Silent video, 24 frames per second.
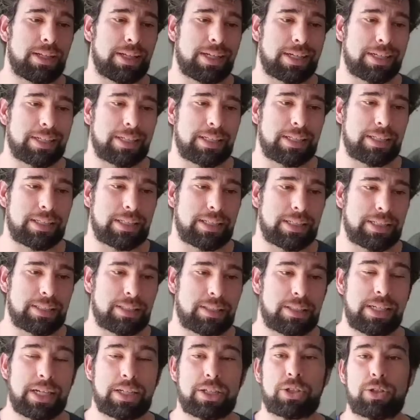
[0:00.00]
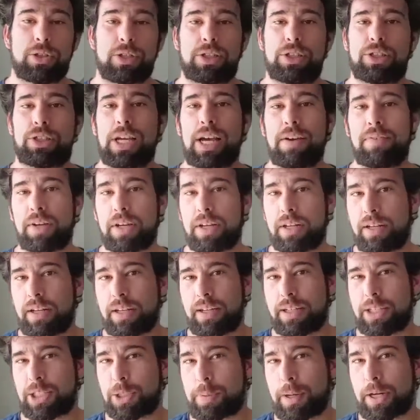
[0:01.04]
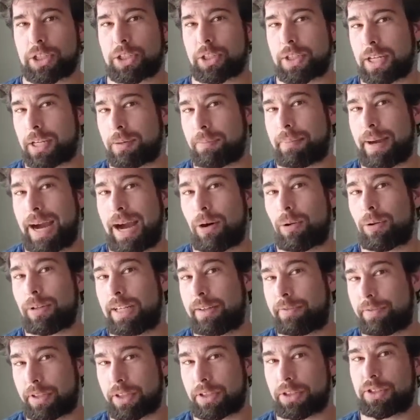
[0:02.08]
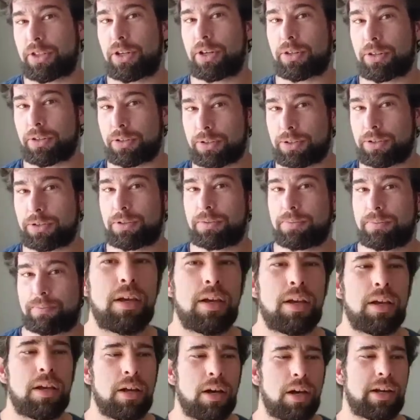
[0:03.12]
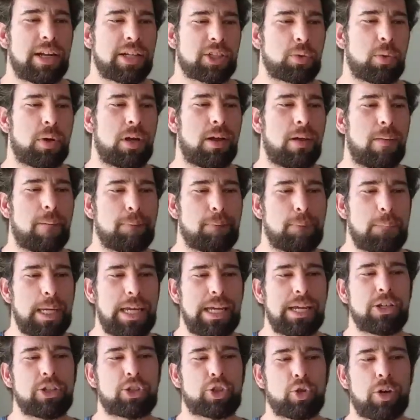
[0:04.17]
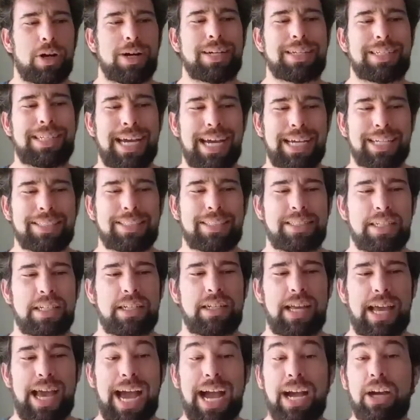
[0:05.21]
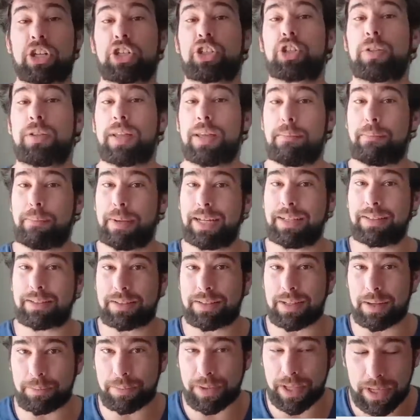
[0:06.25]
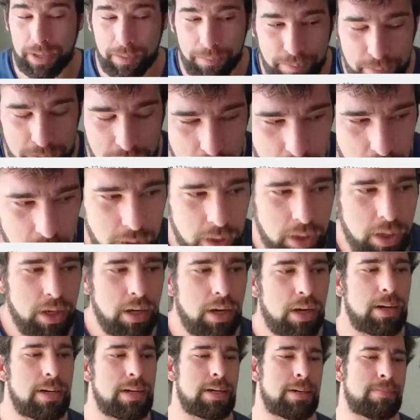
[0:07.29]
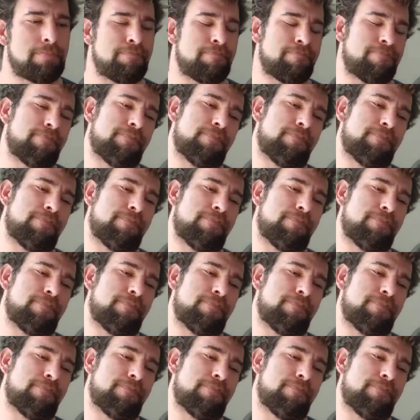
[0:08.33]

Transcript: like, a 6 or a 7, especially in powerlifting circles. All right, next one. Being drug tested actually means something. I